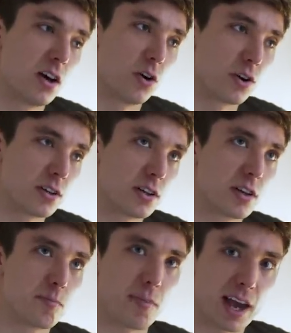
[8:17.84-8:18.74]
on
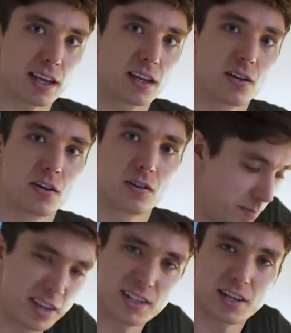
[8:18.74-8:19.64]
Mac,
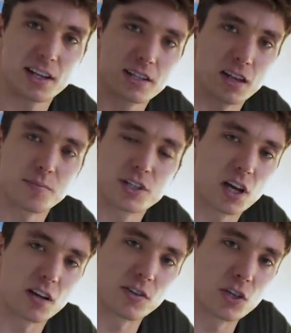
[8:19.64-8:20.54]
but as I said, I'm just
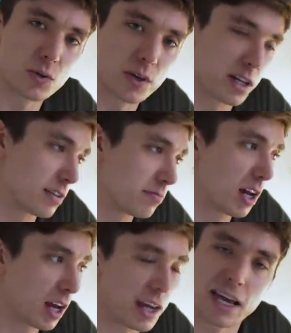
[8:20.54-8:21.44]
kind of used to it and
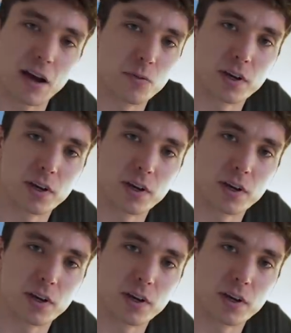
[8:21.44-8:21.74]
I like how it